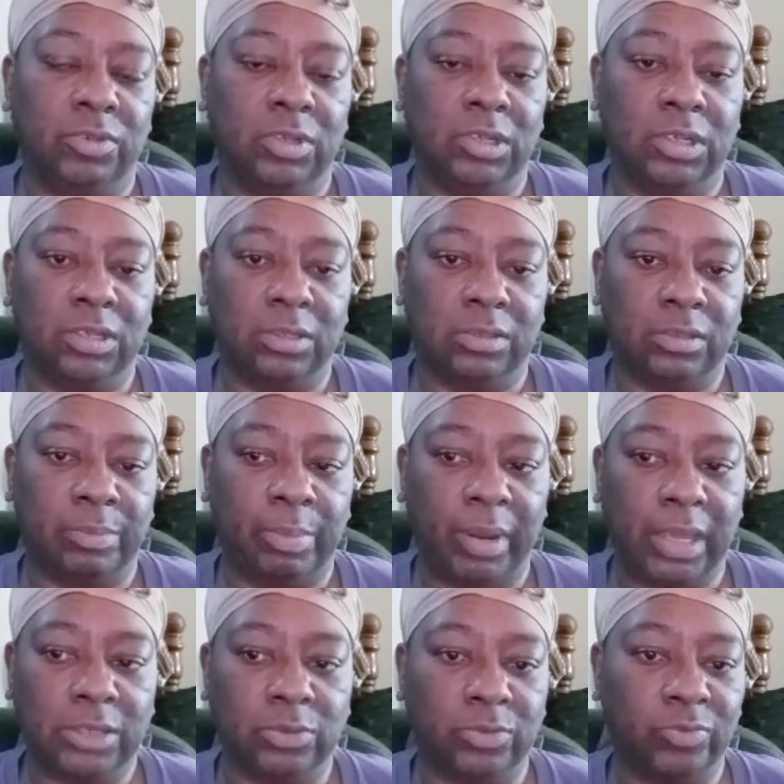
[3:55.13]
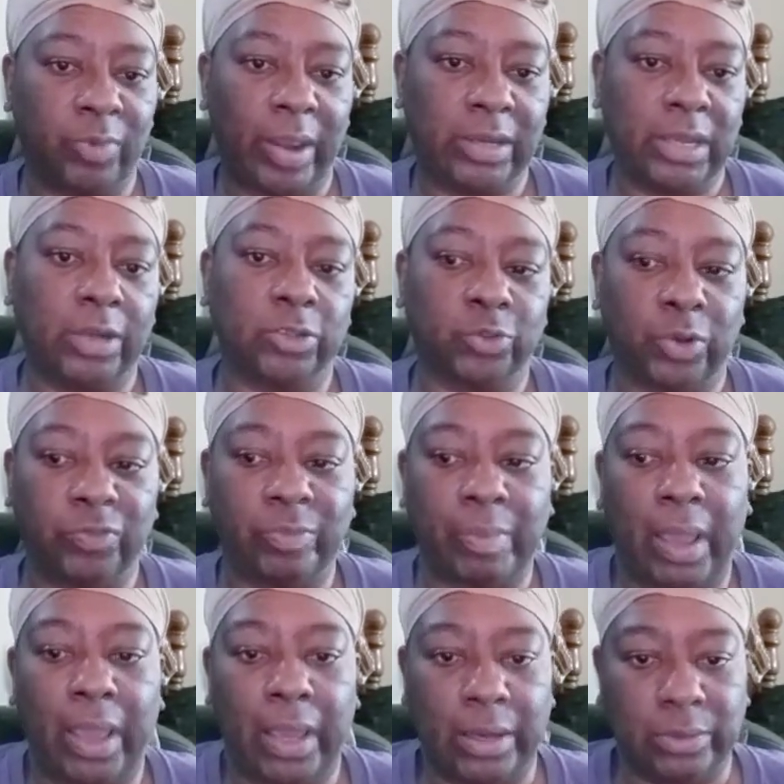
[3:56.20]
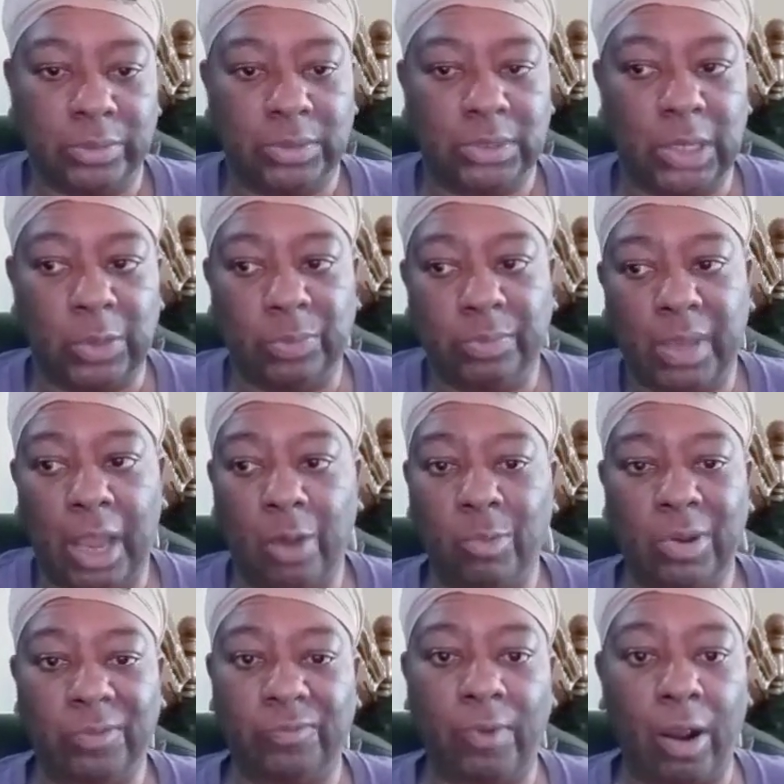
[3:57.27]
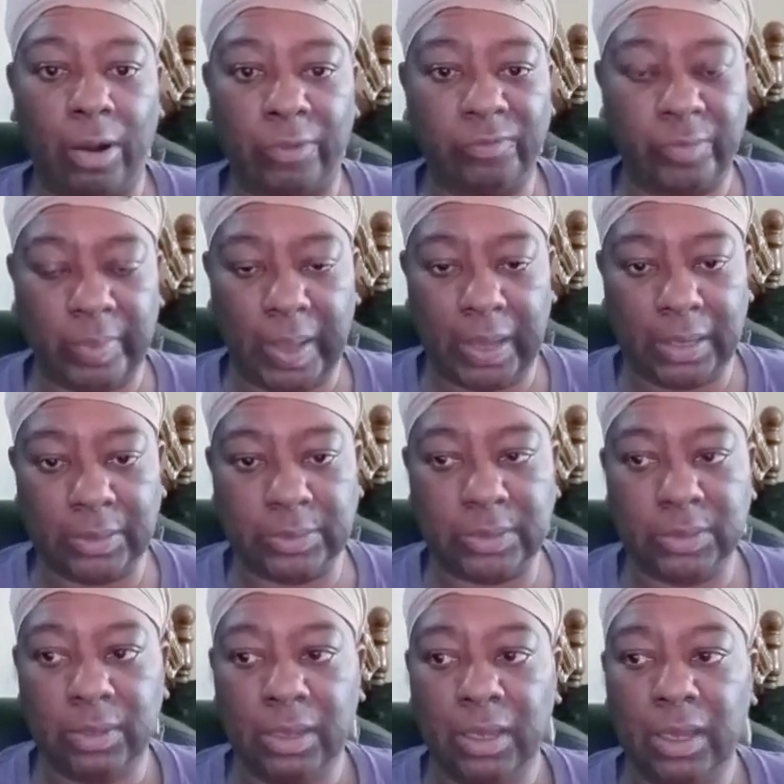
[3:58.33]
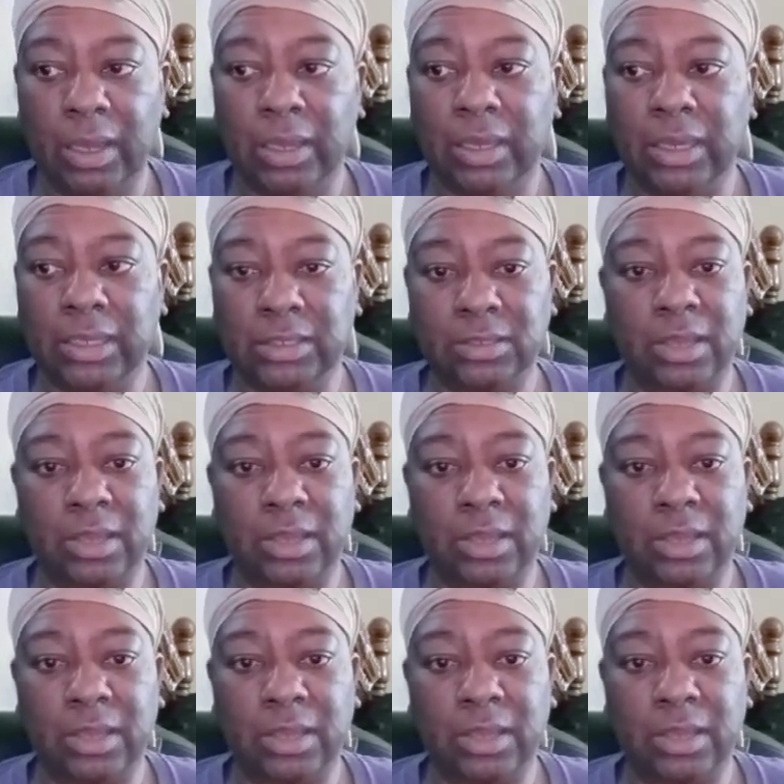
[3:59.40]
the place was right down the street from my house. So I wasn't far from the house. It